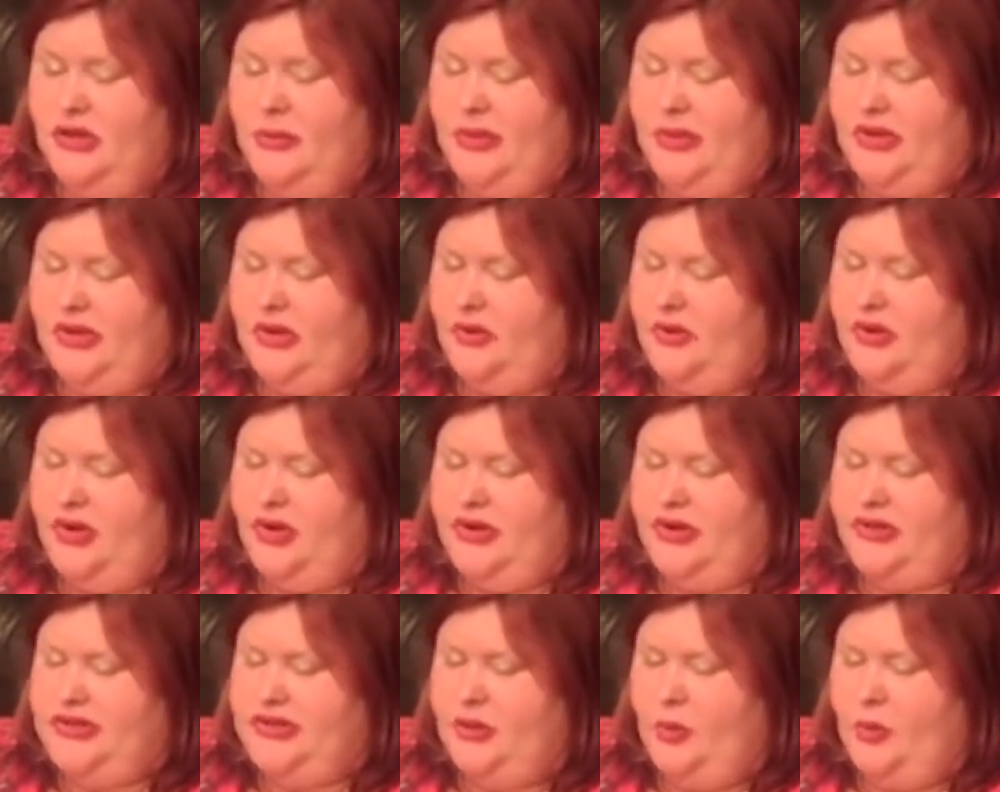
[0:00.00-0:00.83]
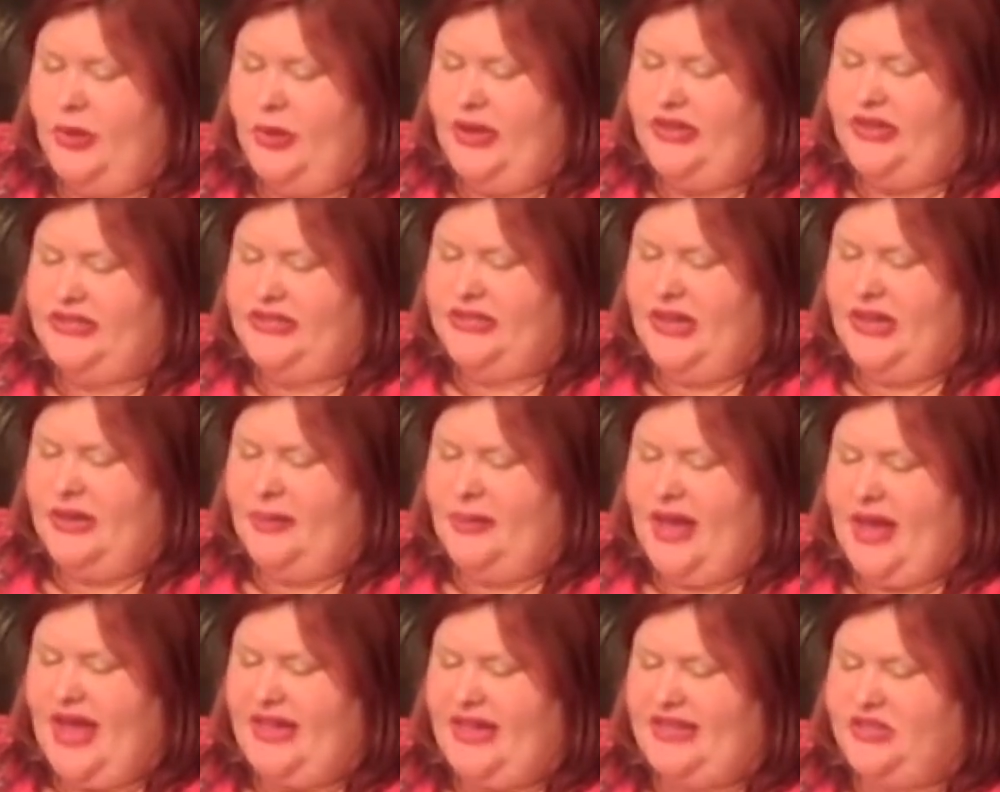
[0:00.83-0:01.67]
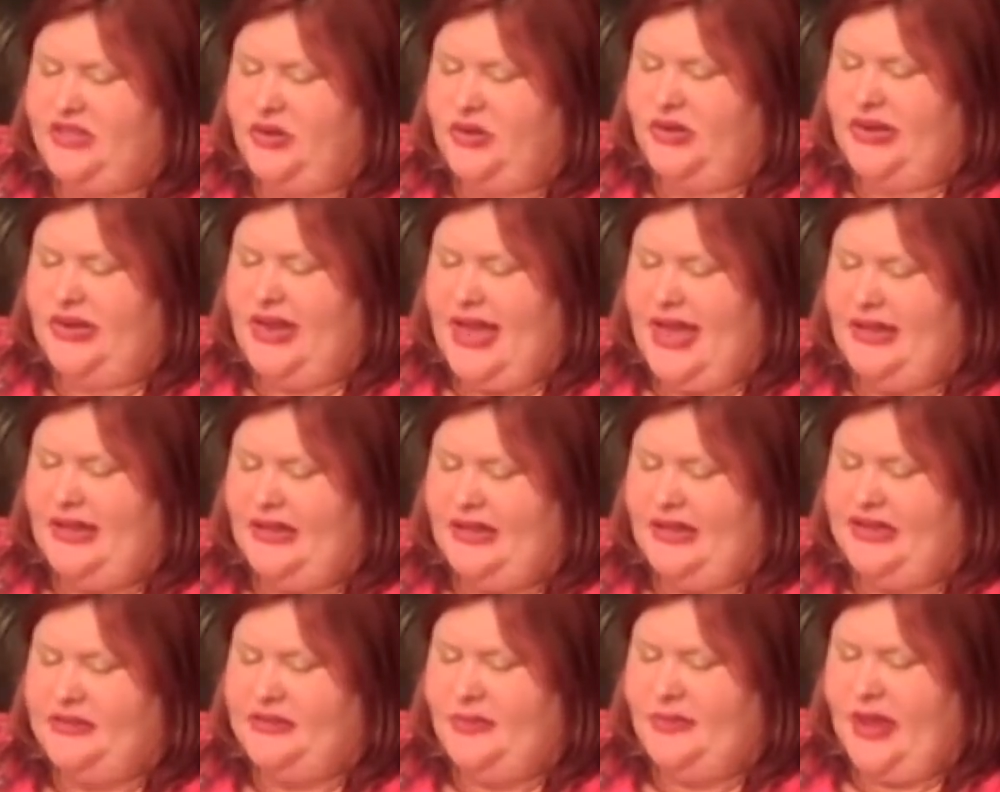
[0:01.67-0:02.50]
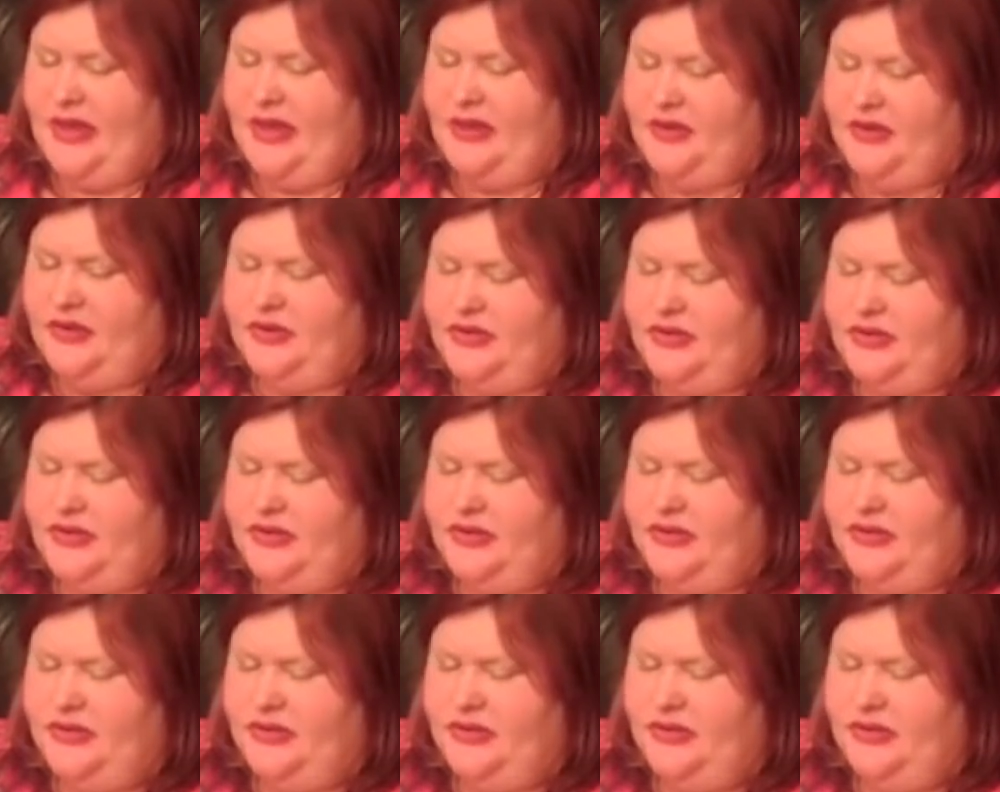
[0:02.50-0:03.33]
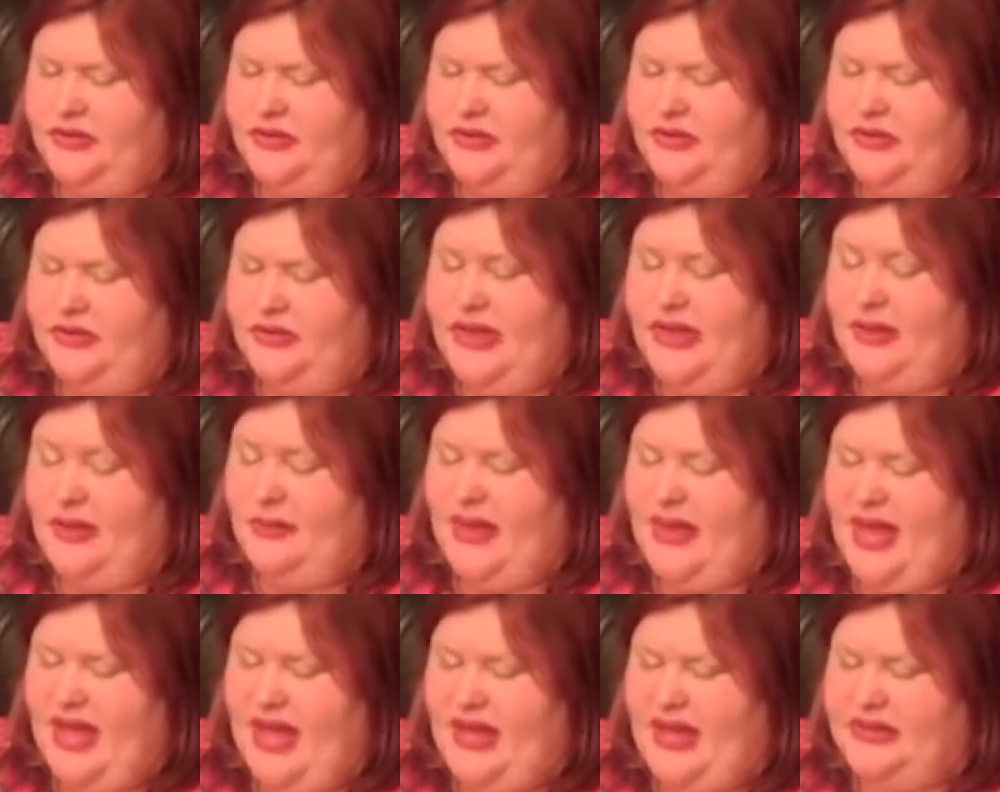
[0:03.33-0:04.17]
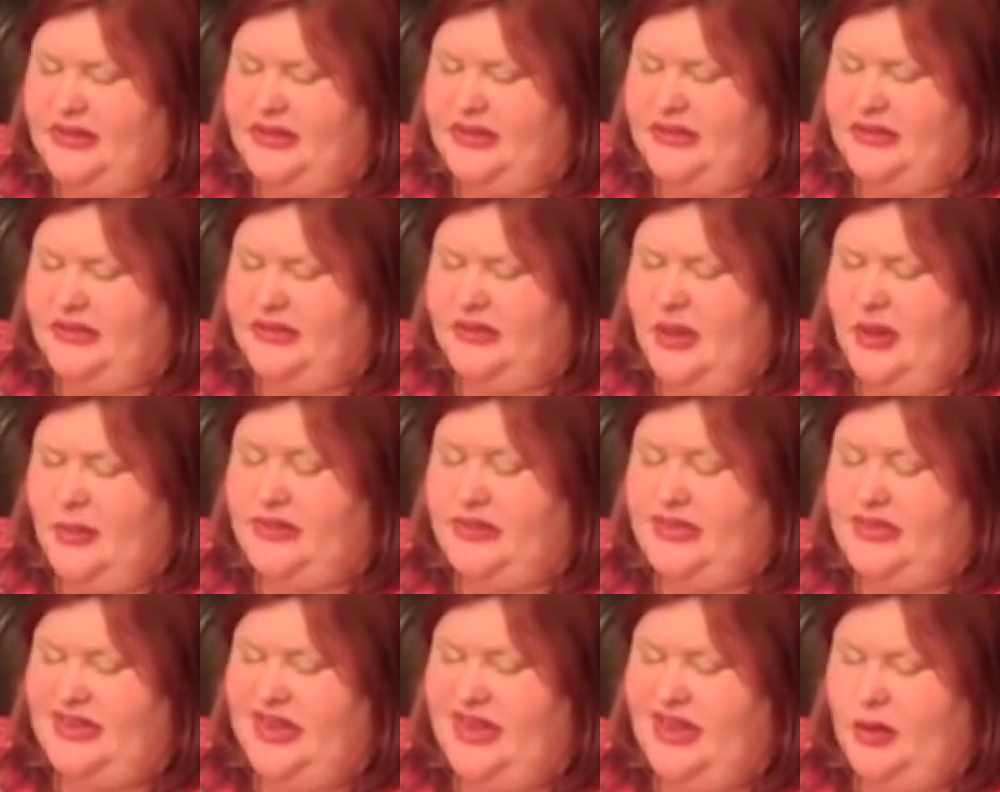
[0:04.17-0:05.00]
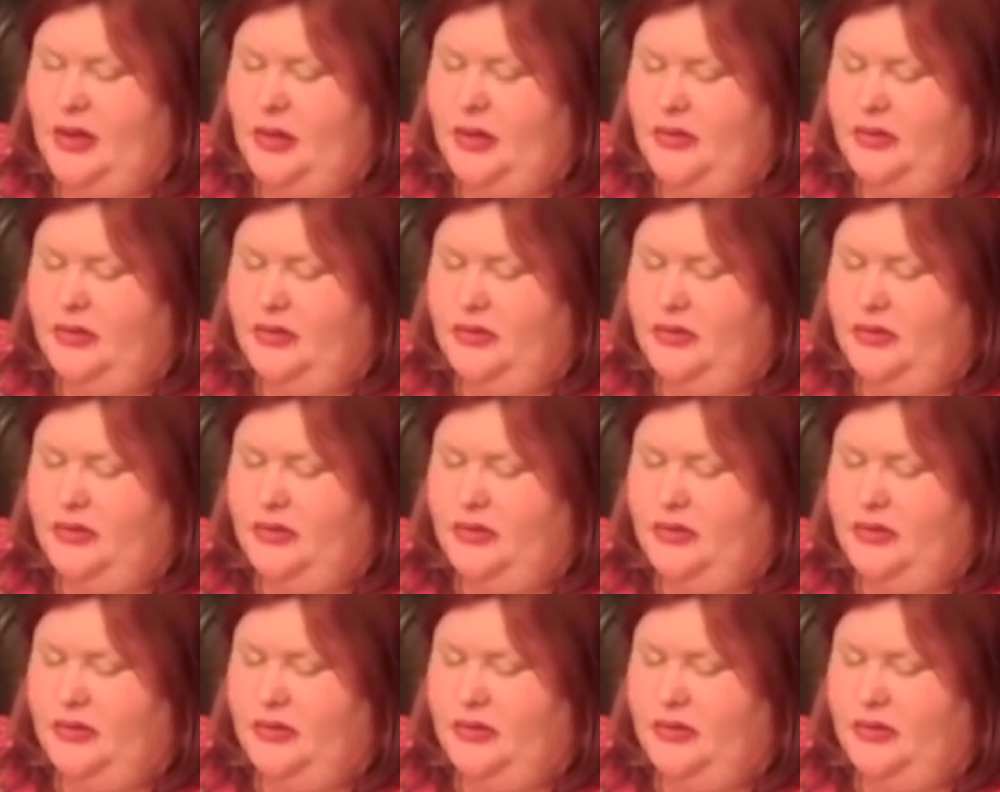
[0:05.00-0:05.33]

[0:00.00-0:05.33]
But no dogs had wings like bats or could hang like spiders, like bats, upside down.